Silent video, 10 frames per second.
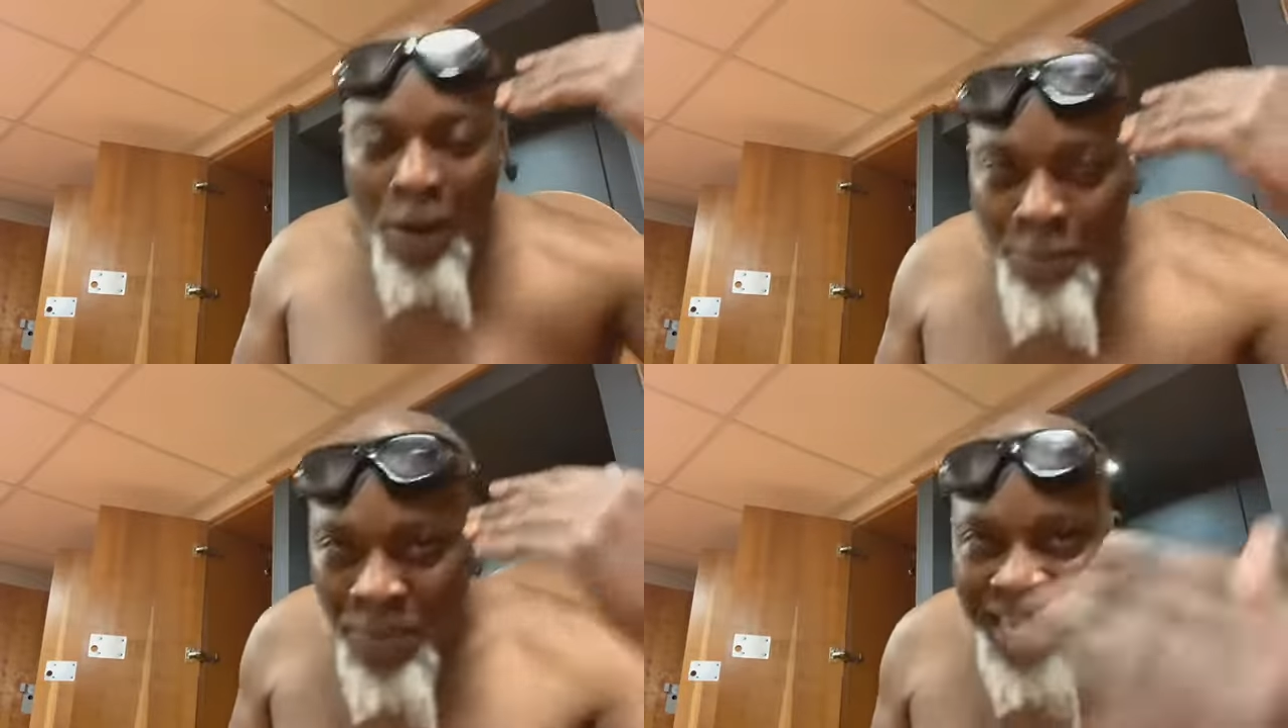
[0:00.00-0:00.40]

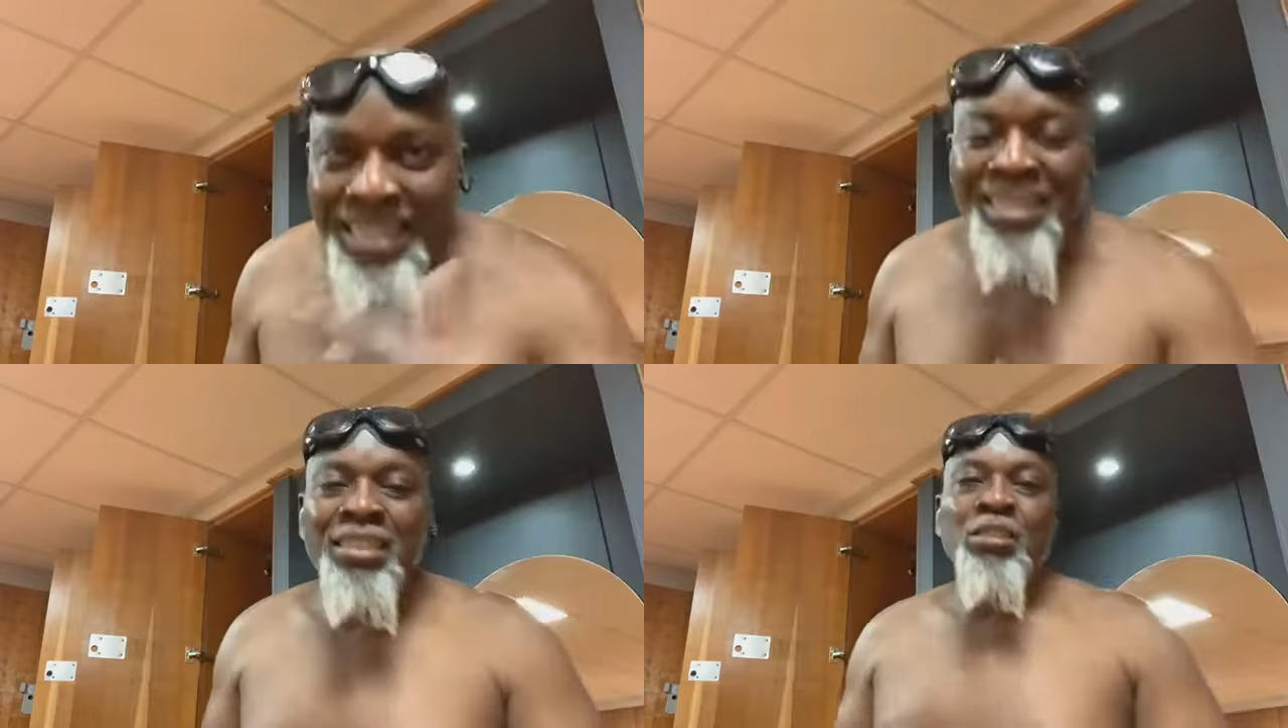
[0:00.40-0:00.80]

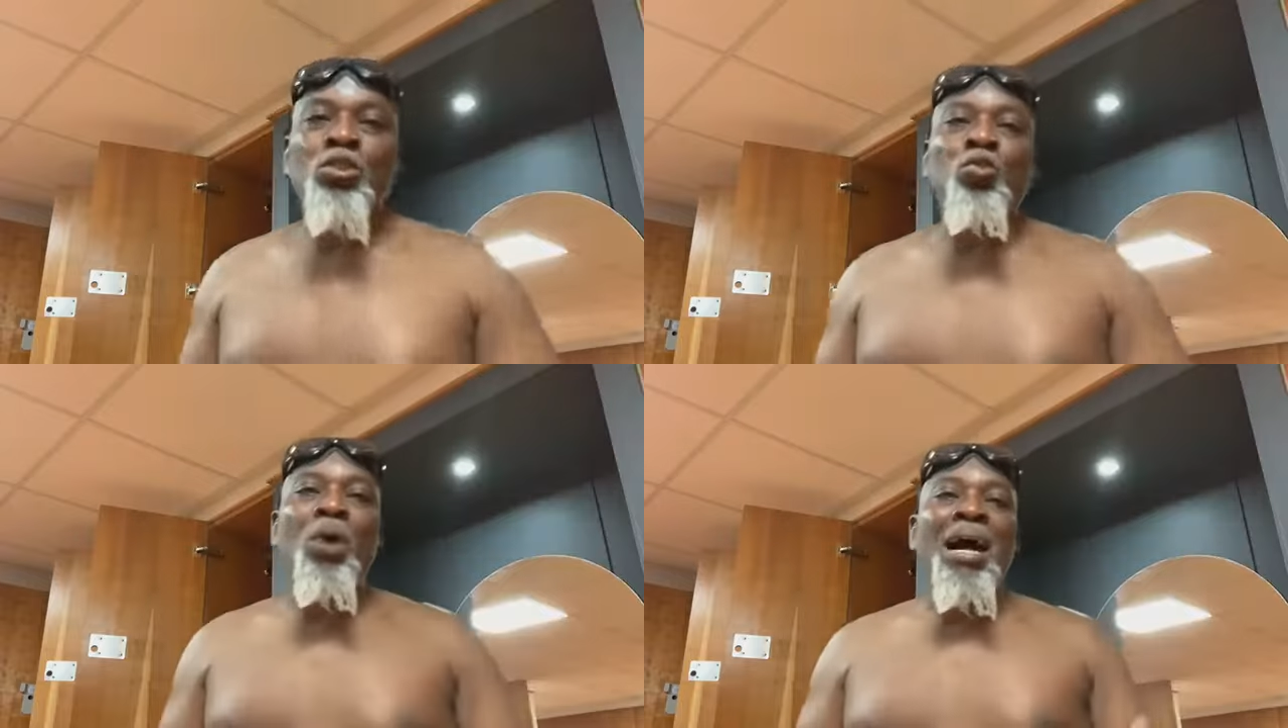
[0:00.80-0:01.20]
amazing.
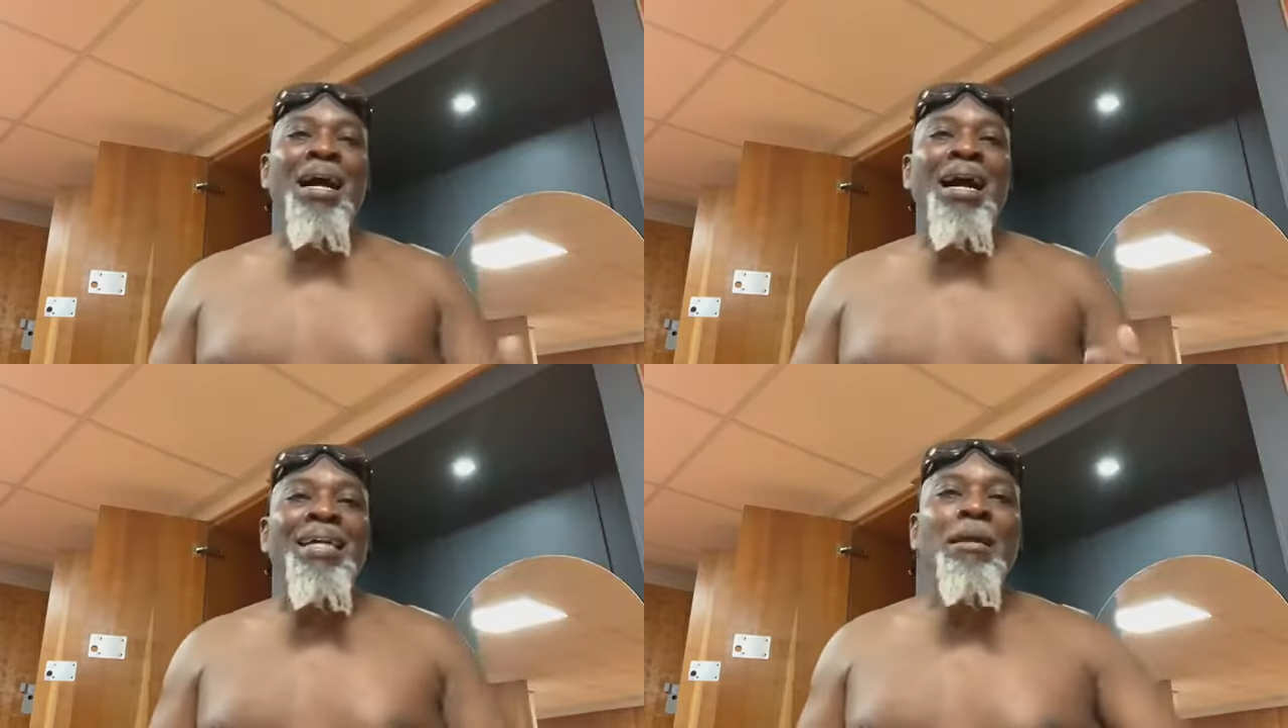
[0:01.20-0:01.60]
You
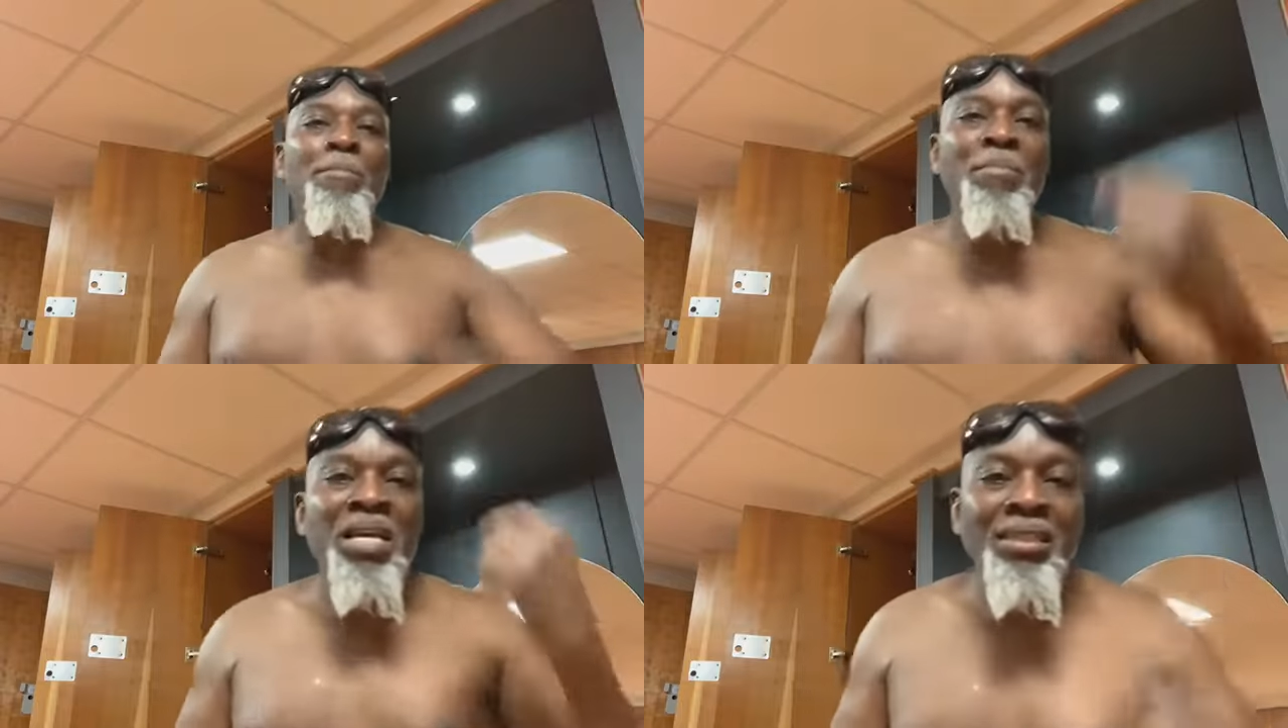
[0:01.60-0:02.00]
are an
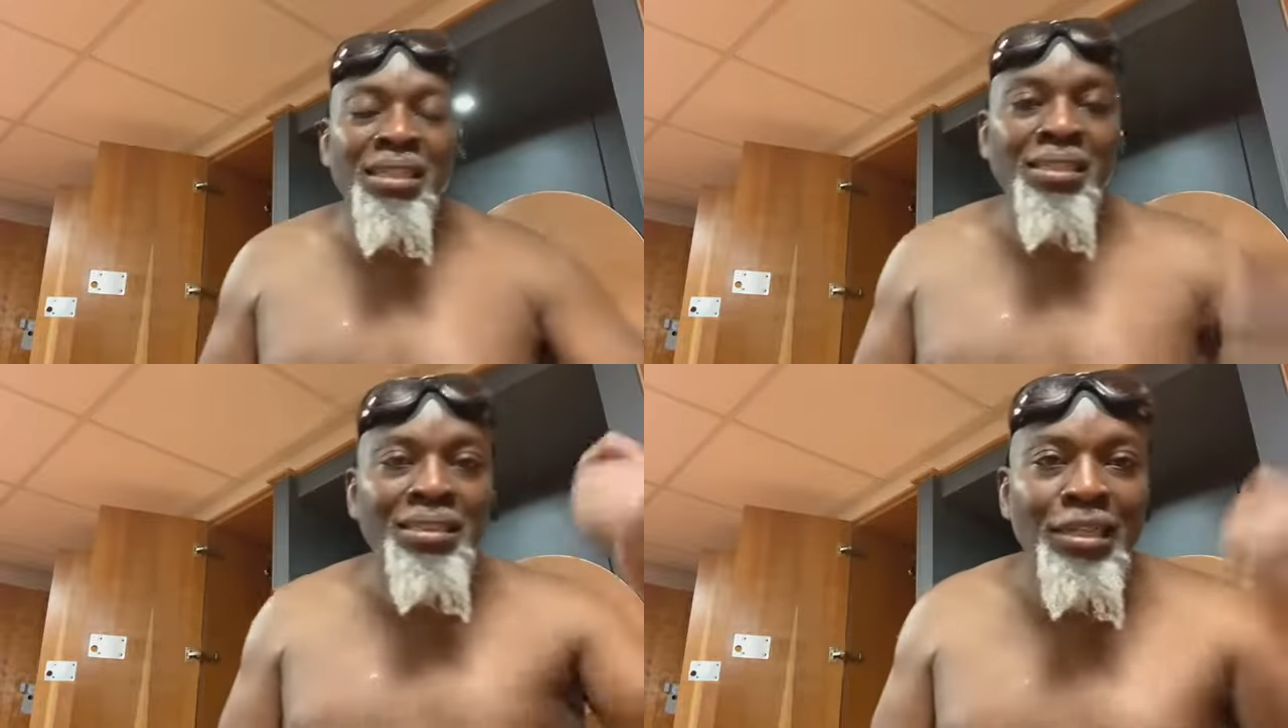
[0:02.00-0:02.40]

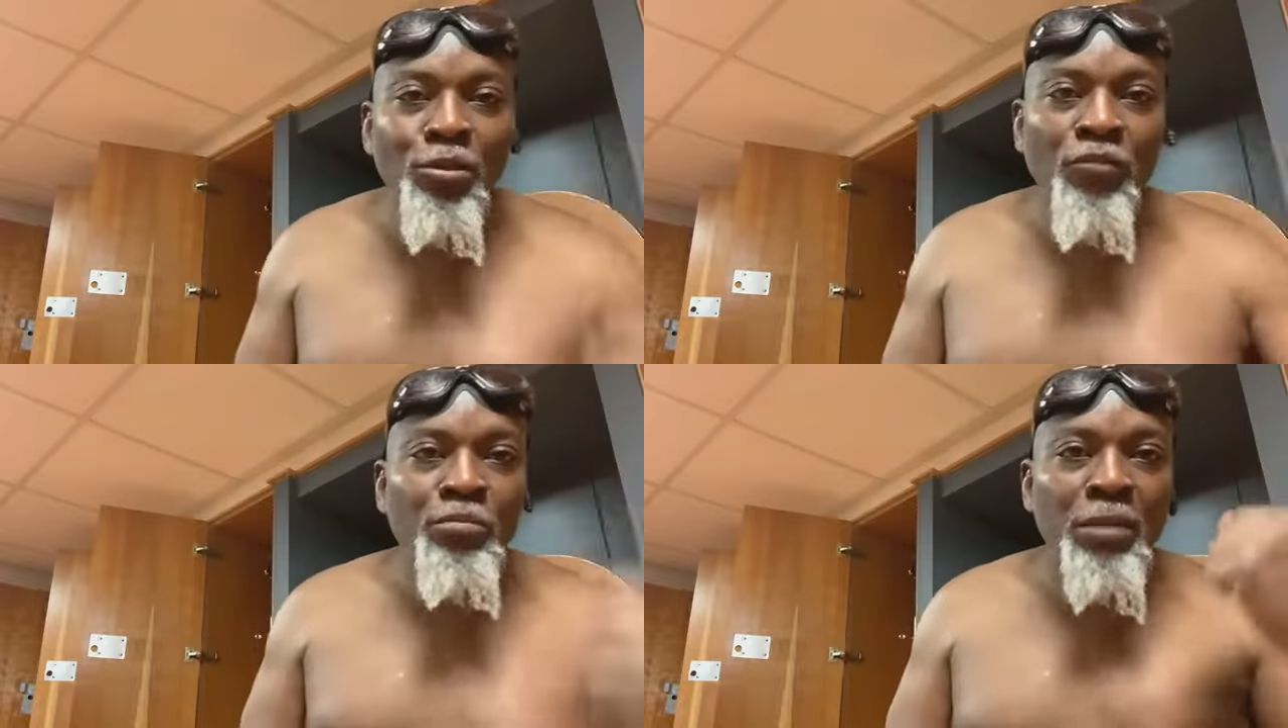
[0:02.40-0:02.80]
amazing set of